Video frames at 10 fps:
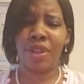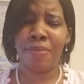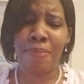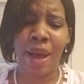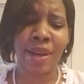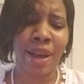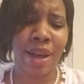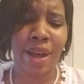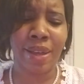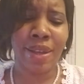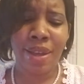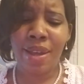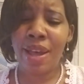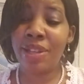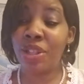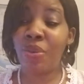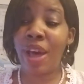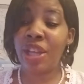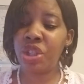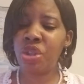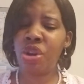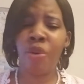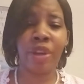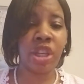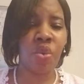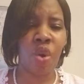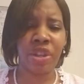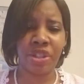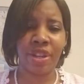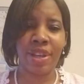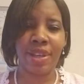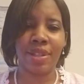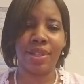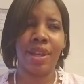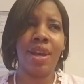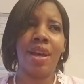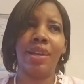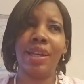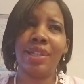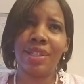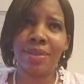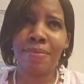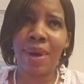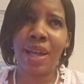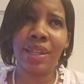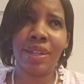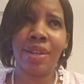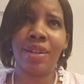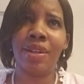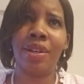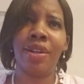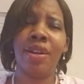My God. And so as you go and you wash your hands as a symbolic uh